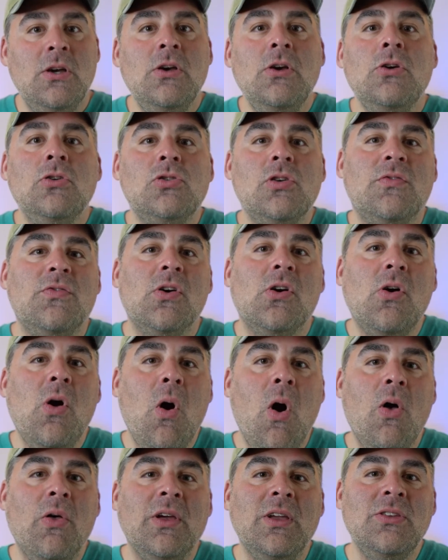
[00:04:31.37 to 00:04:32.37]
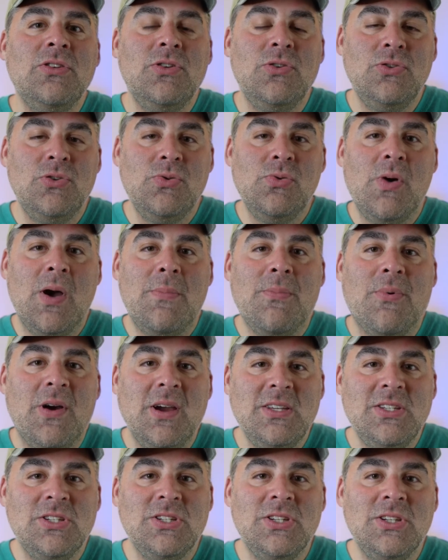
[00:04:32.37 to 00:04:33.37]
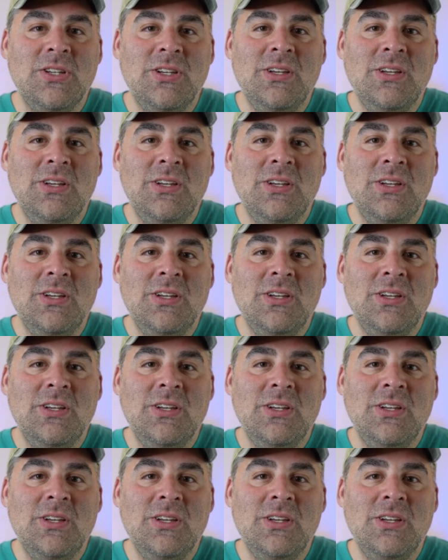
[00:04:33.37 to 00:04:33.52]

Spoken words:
So if you're calling to do a price